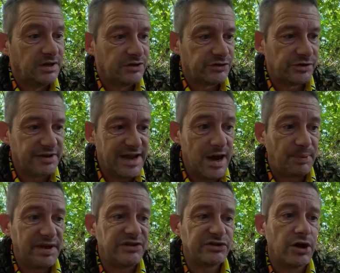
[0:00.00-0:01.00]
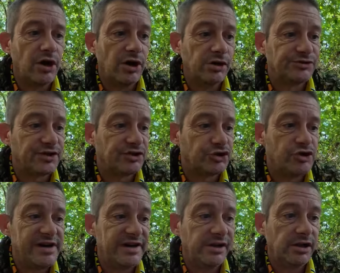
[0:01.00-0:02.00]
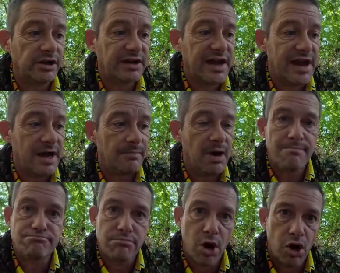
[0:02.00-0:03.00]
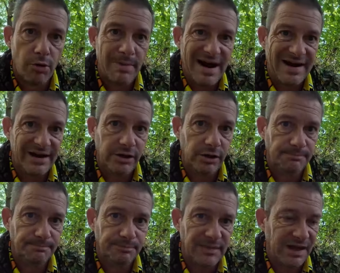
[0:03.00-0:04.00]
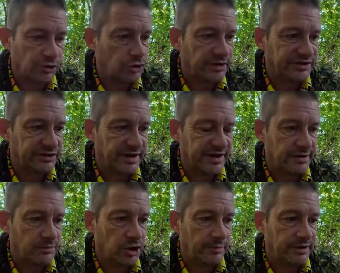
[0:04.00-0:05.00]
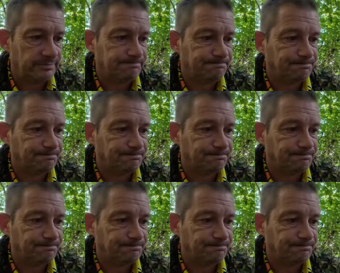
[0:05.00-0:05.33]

so the app is called Trailcam Mobile I'll go into that in a moment